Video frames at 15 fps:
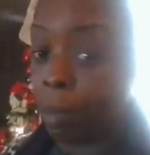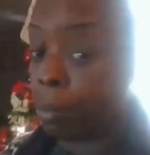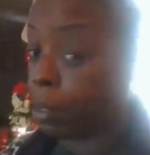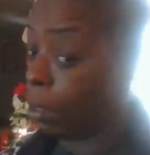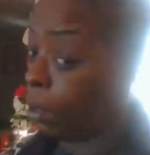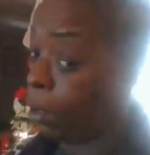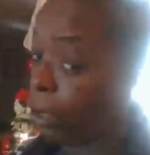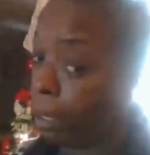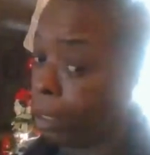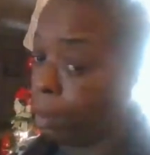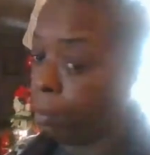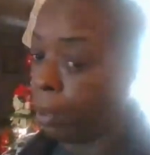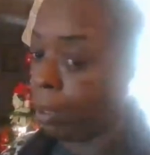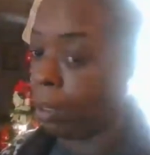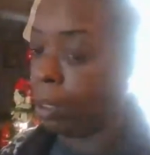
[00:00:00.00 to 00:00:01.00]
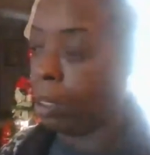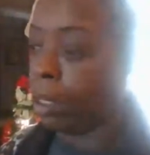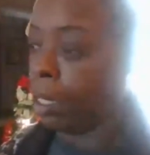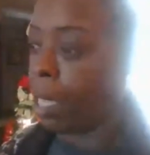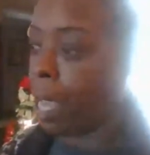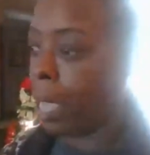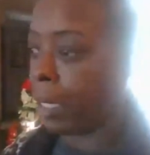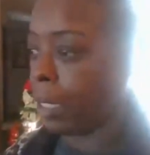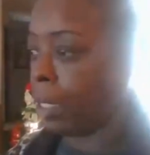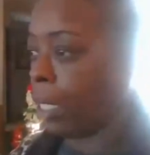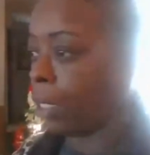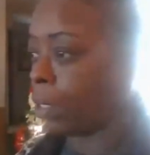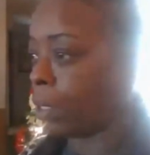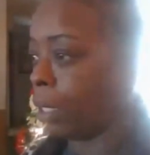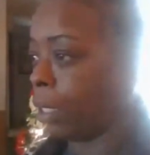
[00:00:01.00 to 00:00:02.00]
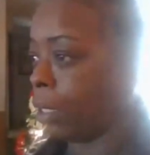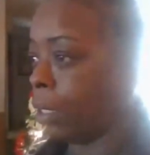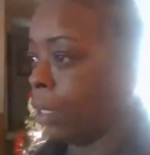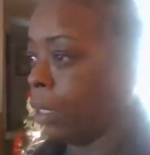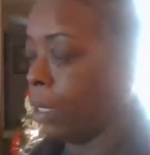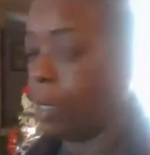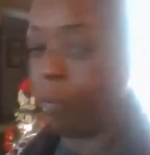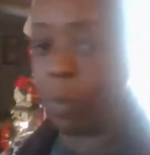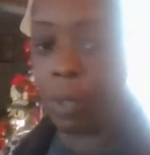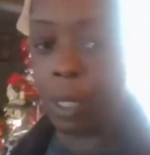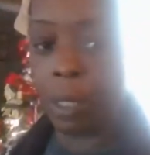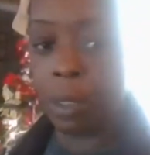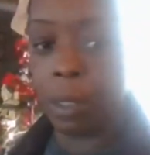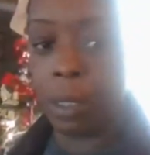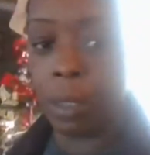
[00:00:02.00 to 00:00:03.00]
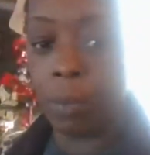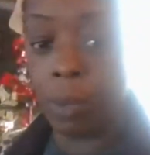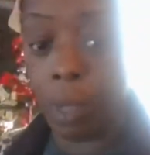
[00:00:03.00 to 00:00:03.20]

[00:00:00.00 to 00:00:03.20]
I'm still a lady, but I cannot take infidelity in a